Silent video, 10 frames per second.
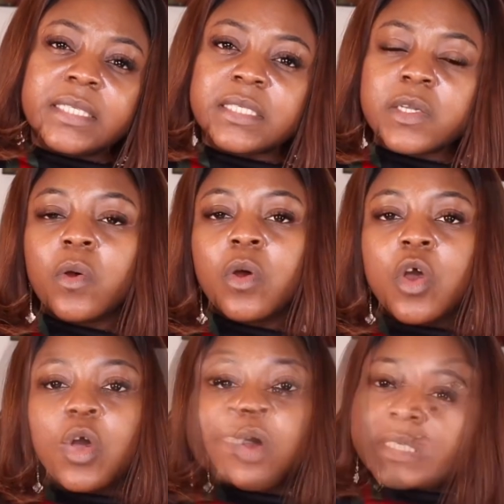So
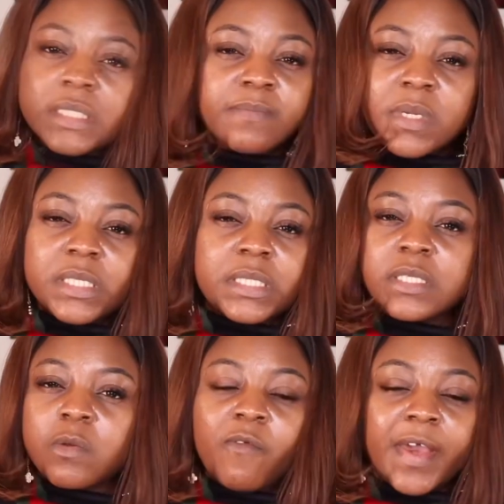what this means
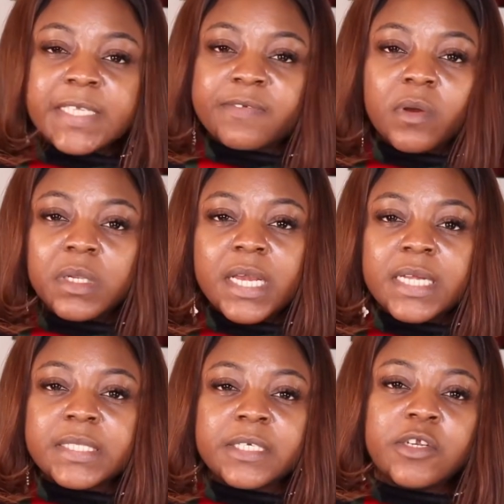is over
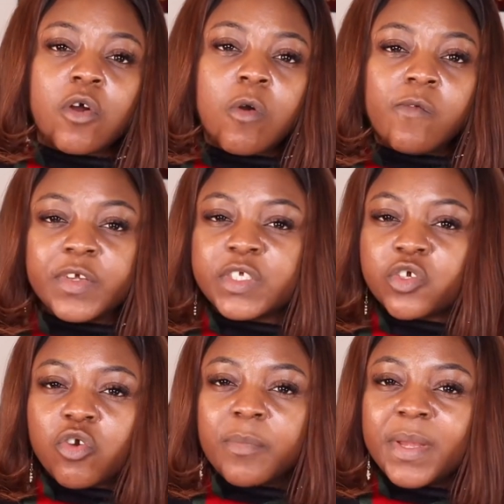exfoliating or over
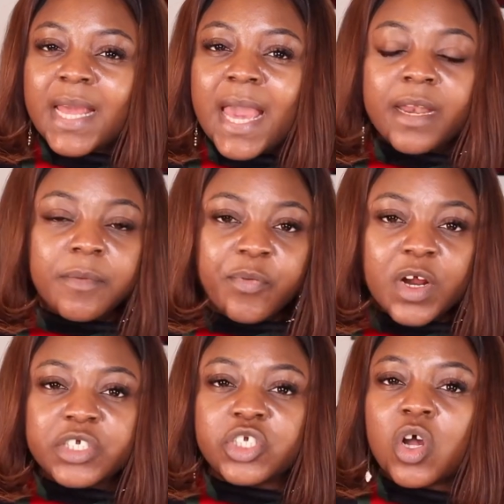scrubbing, any
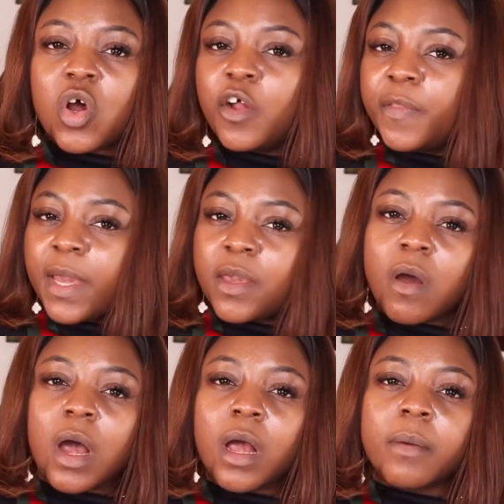pressure under your
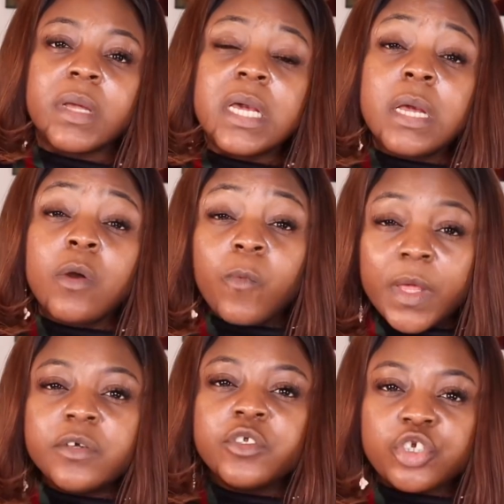arm
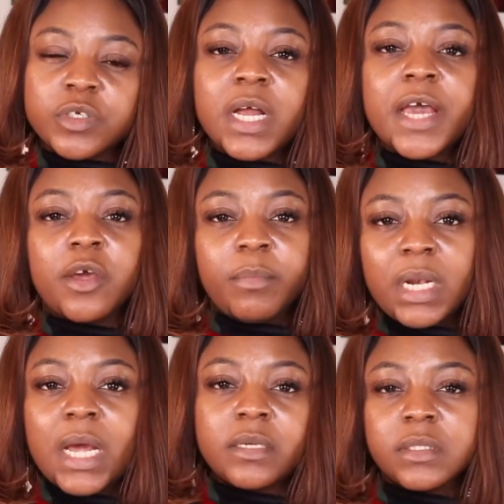will trigger your
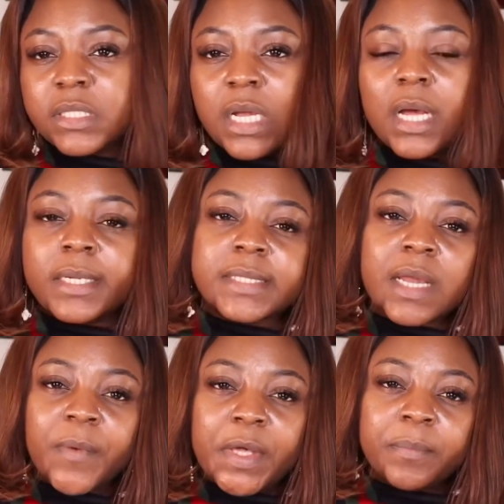melanocytes,
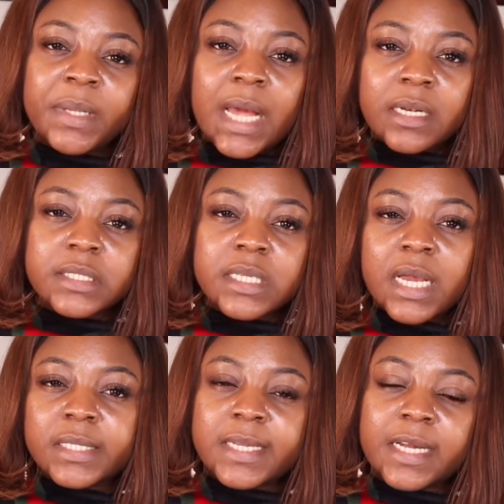and when your
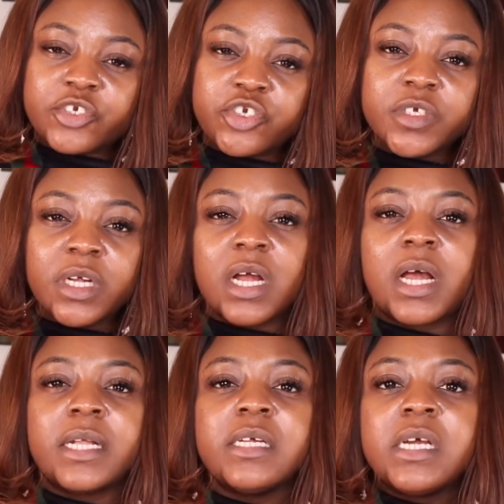melanocytes are
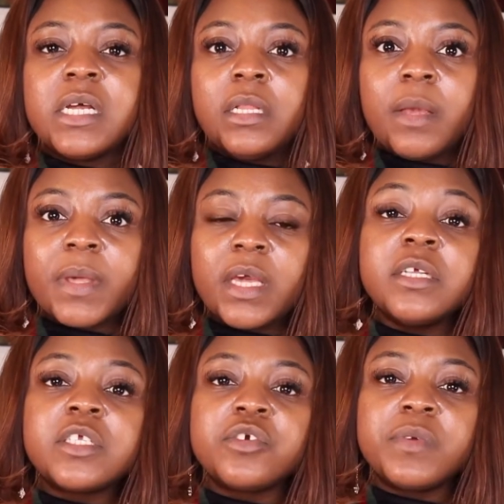triggered, they
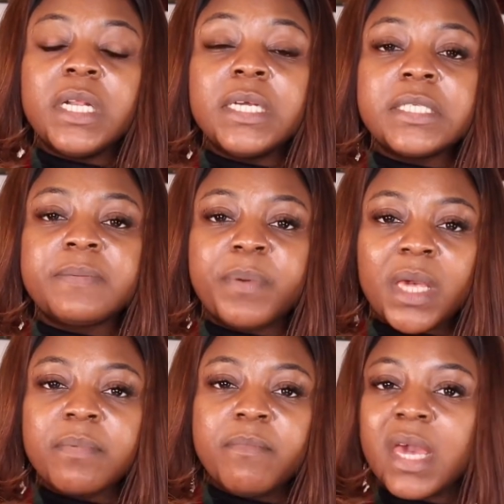begin to release
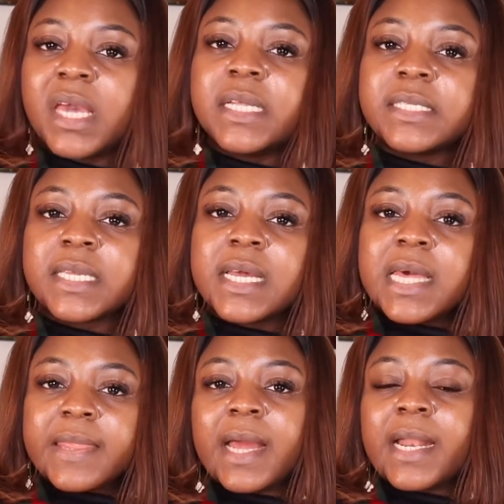pigments
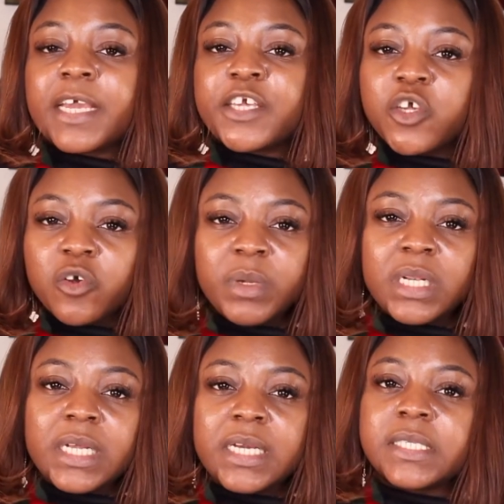that
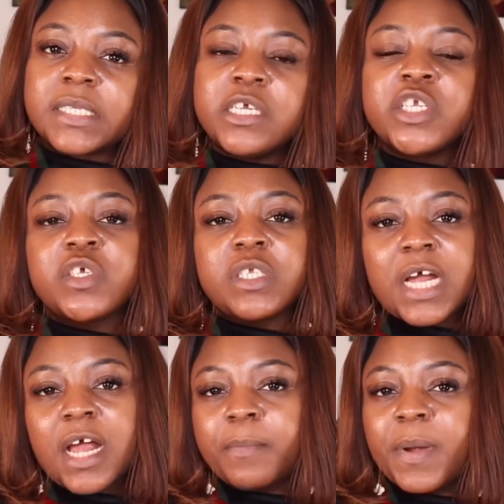accumulates into
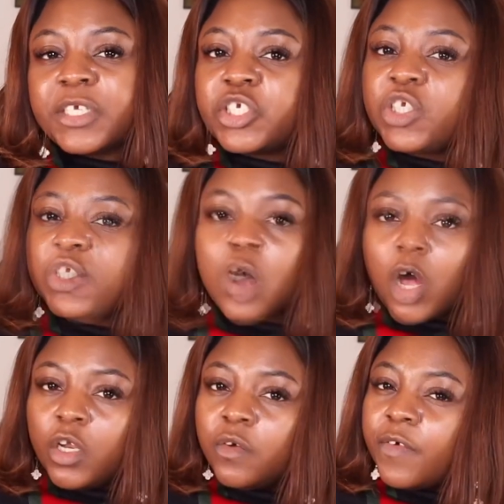dark patches
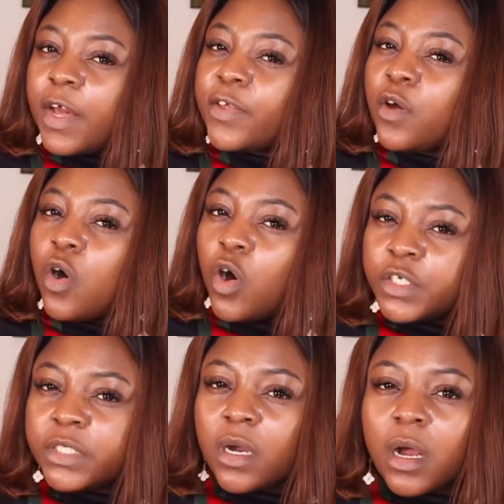all over your
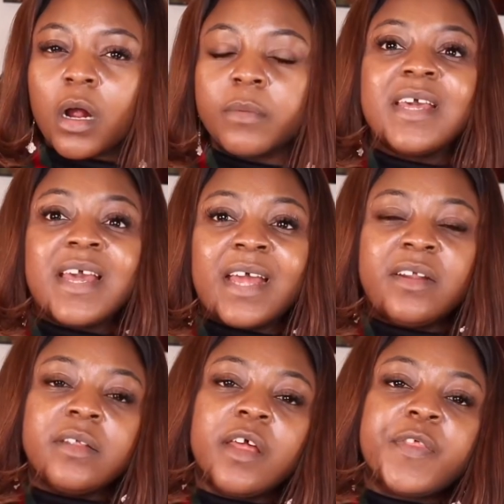underarm.
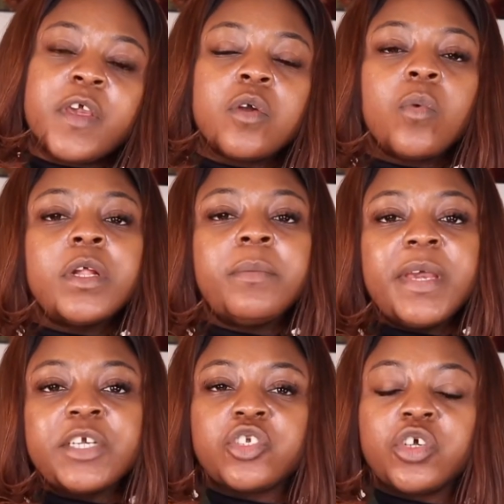Another thing you want to
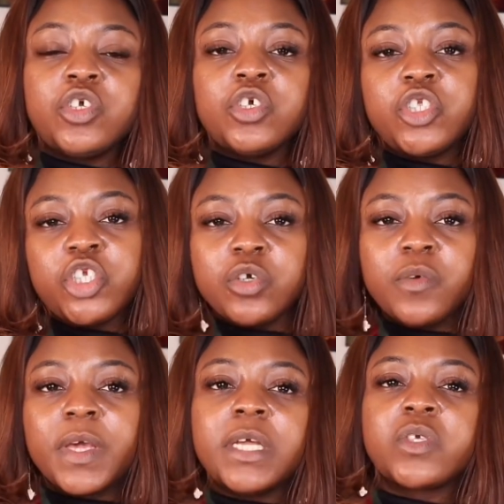make sure you're
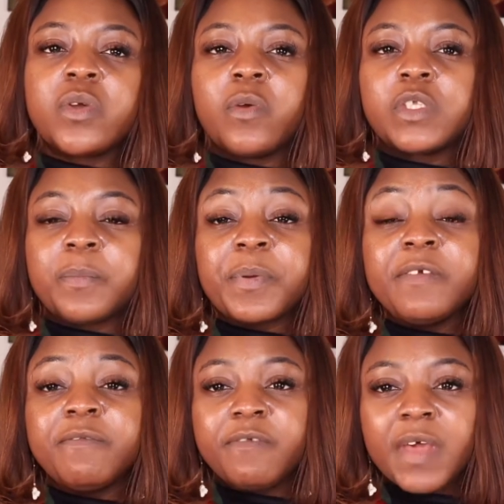doing to
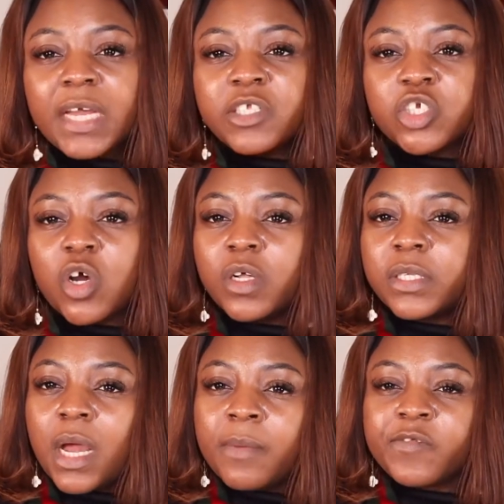prevent your
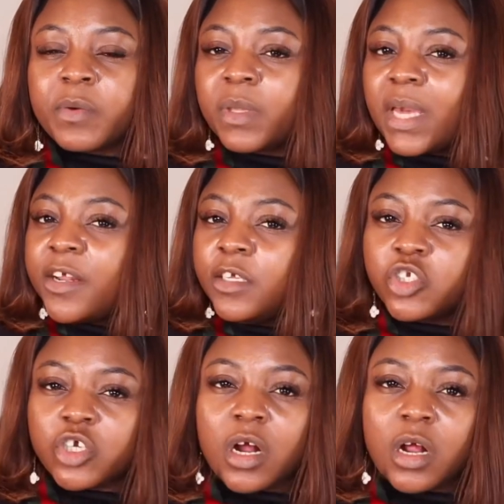underarm from getting
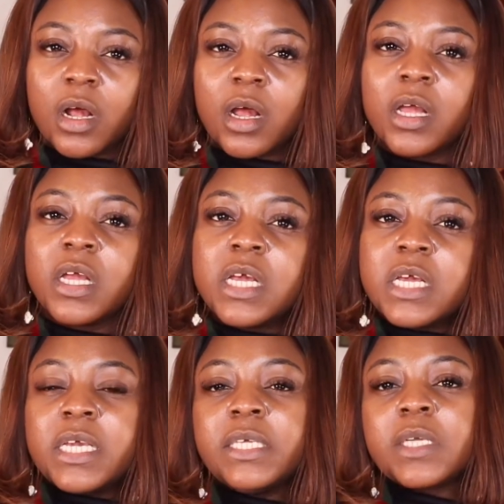darker
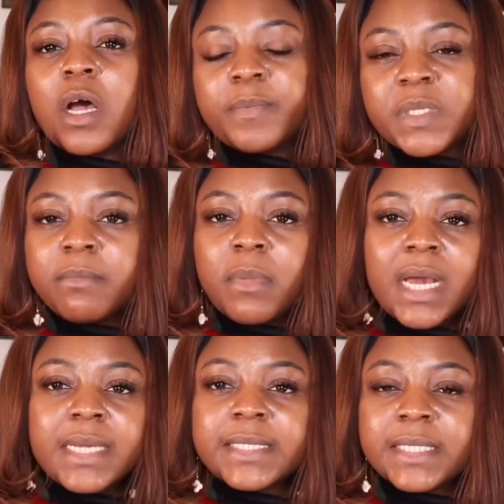is
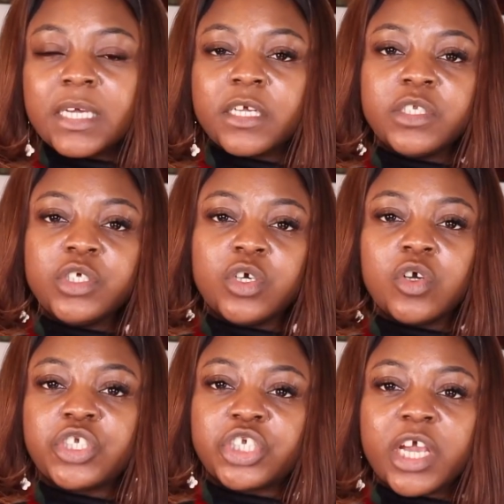optimizing your
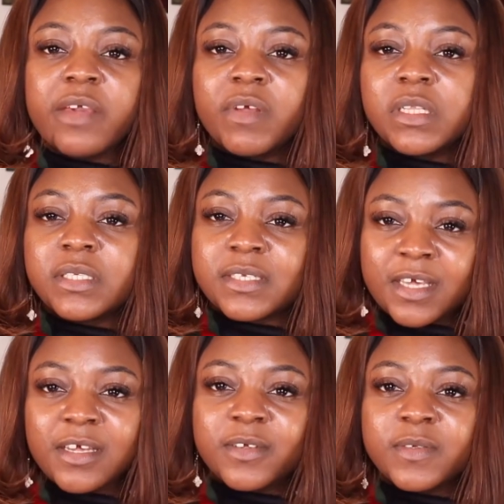shaving
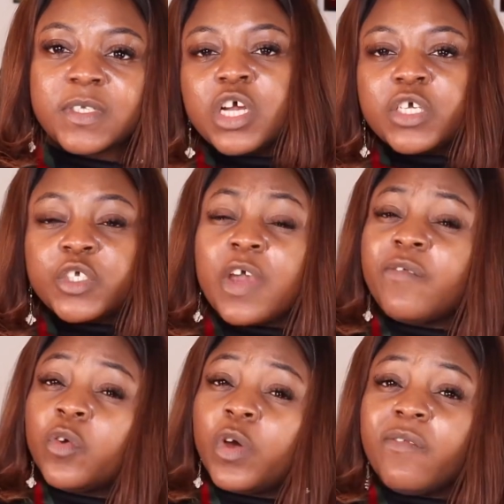skills. So if
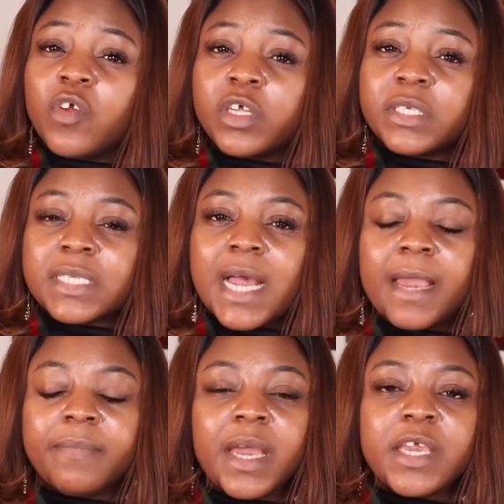you're the
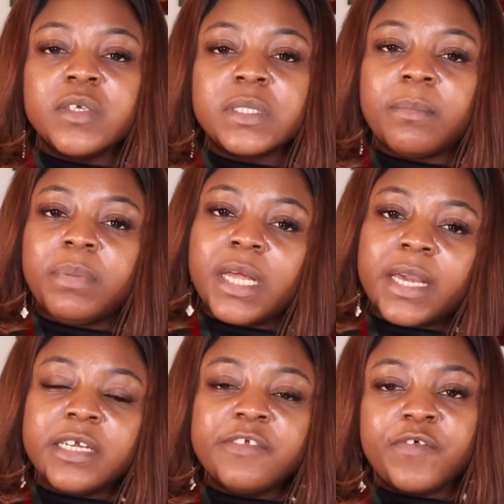type that use a
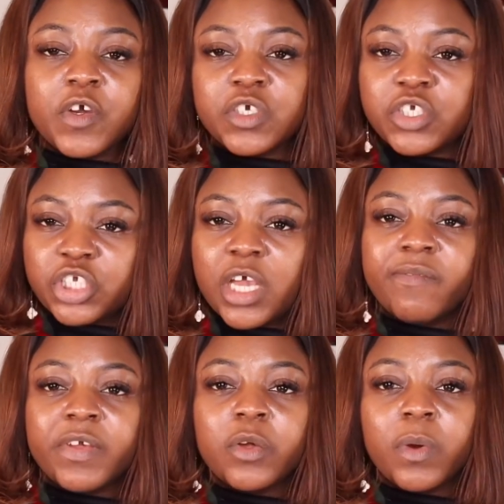blade for your
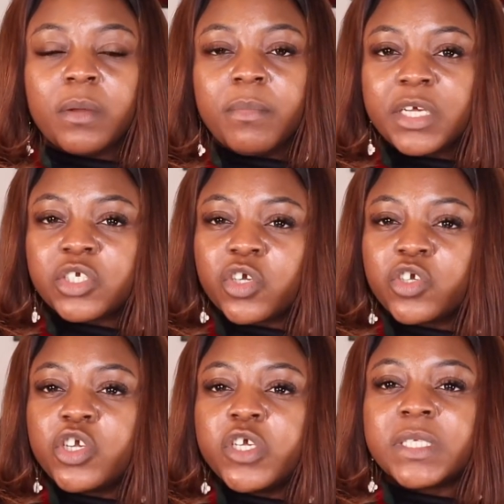shaving, you want to make sure
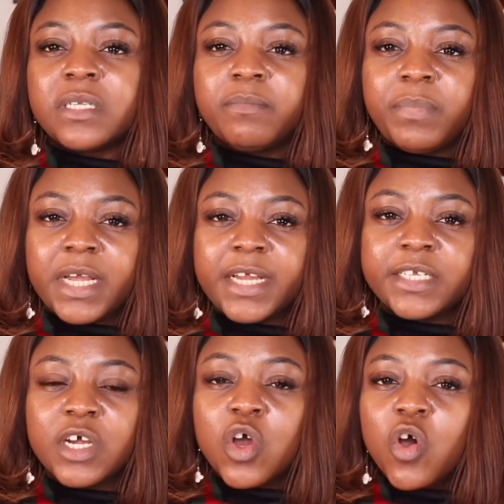you're using blade
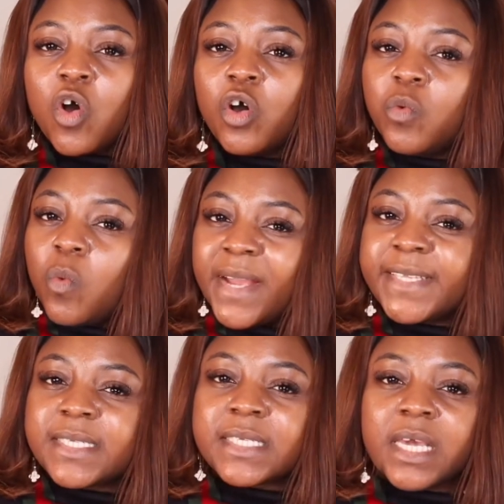on wet
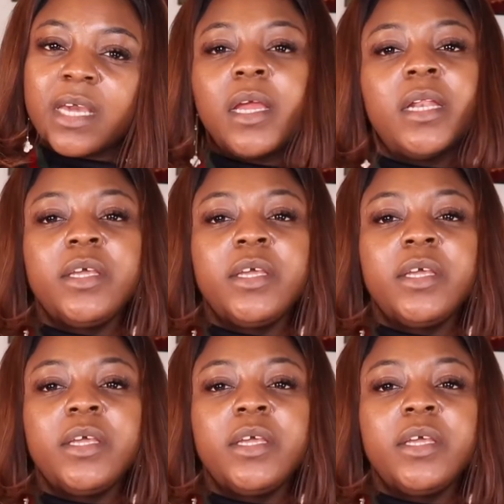skin.